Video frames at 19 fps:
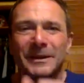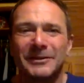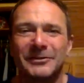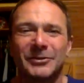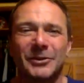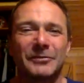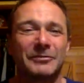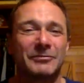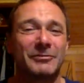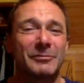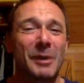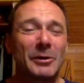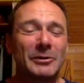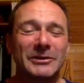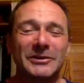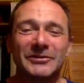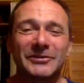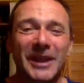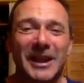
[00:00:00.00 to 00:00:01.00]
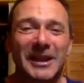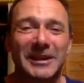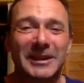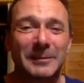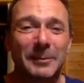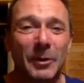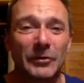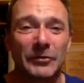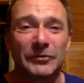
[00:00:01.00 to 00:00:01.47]
to even remotely stay in
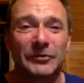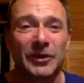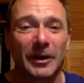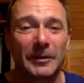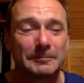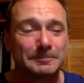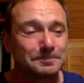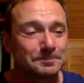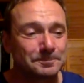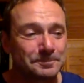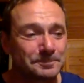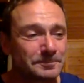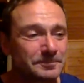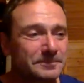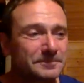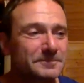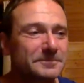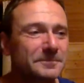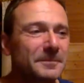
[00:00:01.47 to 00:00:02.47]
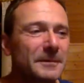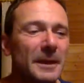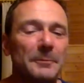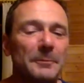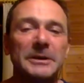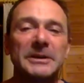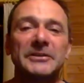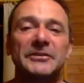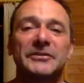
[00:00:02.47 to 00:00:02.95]
the posture.
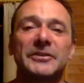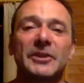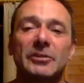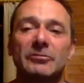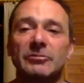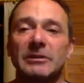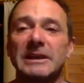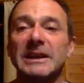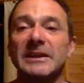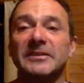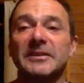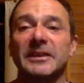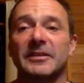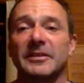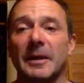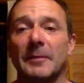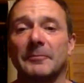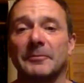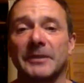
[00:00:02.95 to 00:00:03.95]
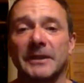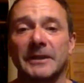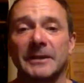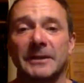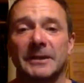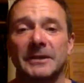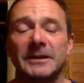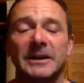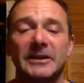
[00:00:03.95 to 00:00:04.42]
But it's still releasing something.
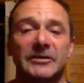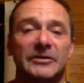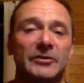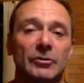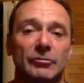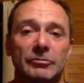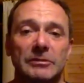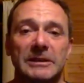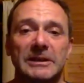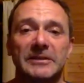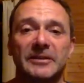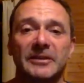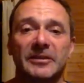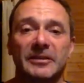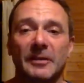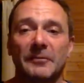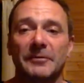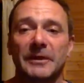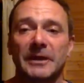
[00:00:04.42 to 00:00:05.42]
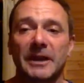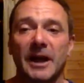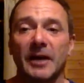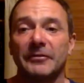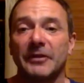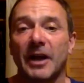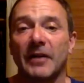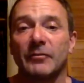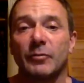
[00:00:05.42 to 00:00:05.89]
It's still releasing something.
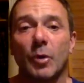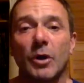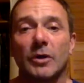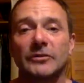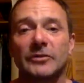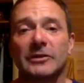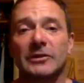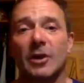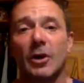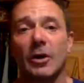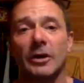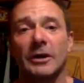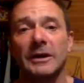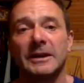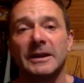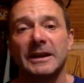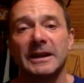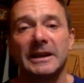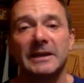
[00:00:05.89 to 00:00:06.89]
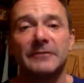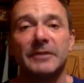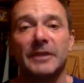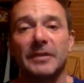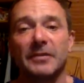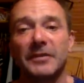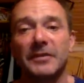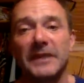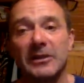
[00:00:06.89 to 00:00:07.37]
I've worked a lot in
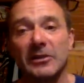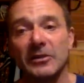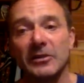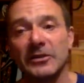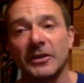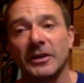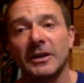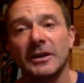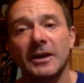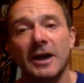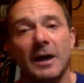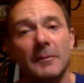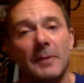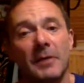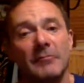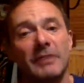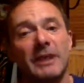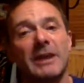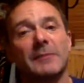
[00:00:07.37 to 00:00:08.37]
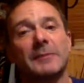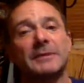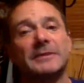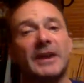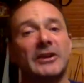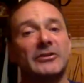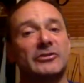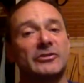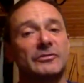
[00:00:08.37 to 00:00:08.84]
this field, and my
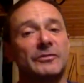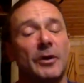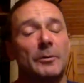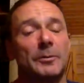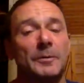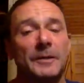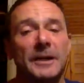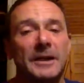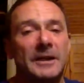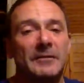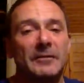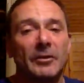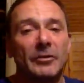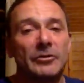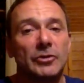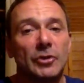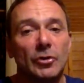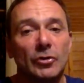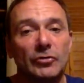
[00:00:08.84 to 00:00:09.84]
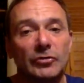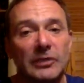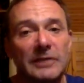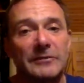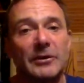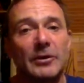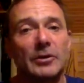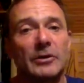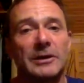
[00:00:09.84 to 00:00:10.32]
recommendation, though
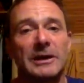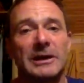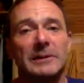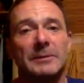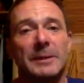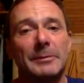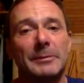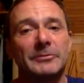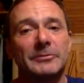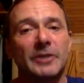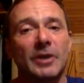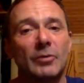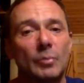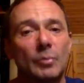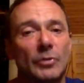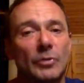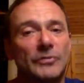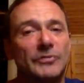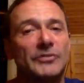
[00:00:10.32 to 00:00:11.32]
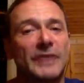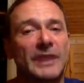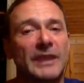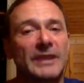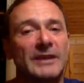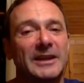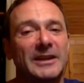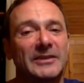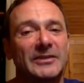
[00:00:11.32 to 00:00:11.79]
usually the Kundalini people don't want to
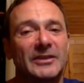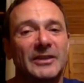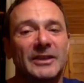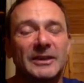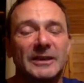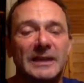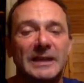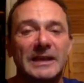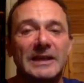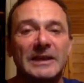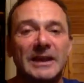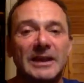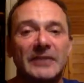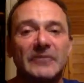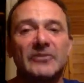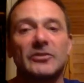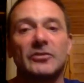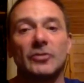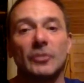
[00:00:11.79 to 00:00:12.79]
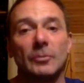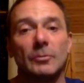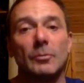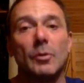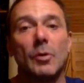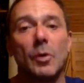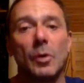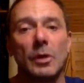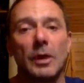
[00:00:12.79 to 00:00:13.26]
take it, is to do
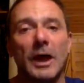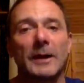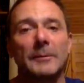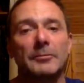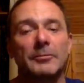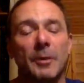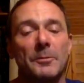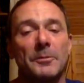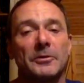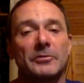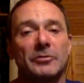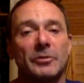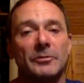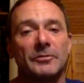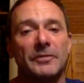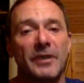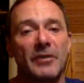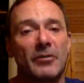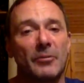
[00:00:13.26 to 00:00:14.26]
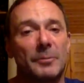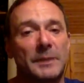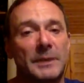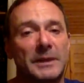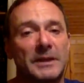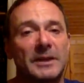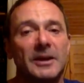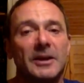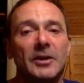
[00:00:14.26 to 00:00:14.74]
more like proper group
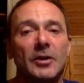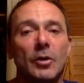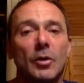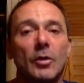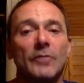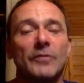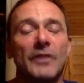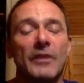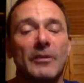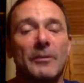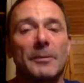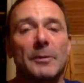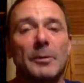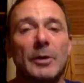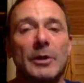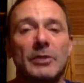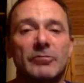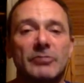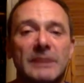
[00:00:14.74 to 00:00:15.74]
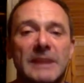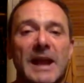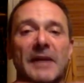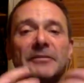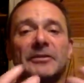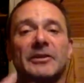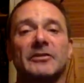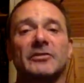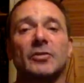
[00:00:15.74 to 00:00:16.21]
therapy, or therapy where you're really
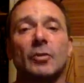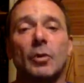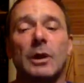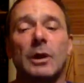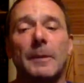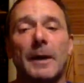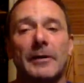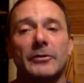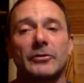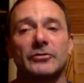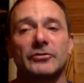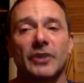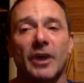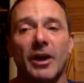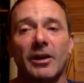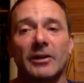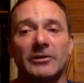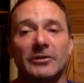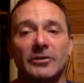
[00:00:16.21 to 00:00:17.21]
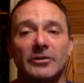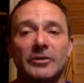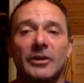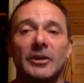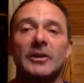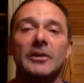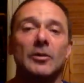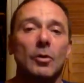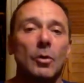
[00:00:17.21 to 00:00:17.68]
having to talk about your childhood,
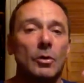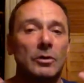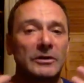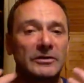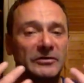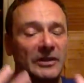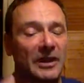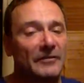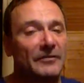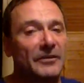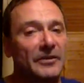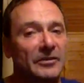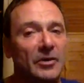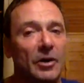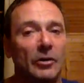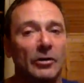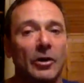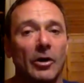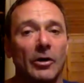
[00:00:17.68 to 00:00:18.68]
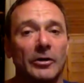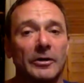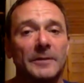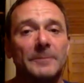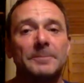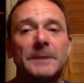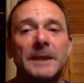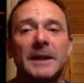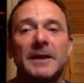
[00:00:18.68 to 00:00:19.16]
all the stuff that's gone
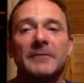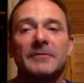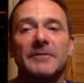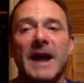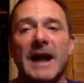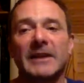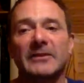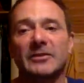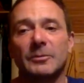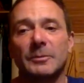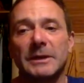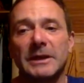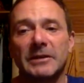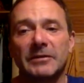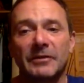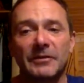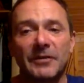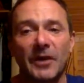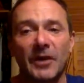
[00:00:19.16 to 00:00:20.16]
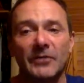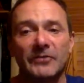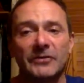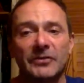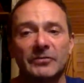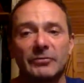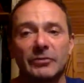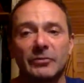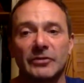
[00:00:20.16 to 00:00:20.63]
on. That to me is the
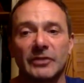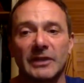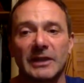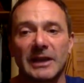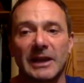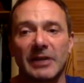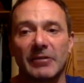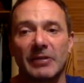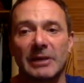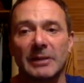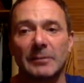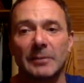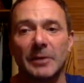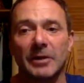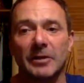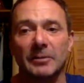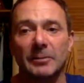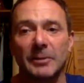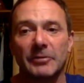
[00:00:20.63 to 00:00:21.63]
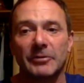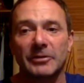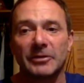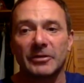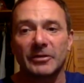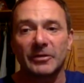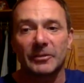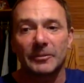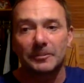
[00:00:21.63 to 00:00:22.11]
fastest route to clear it in my
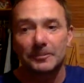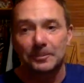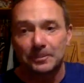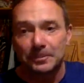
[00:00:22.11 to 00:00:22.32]
experience.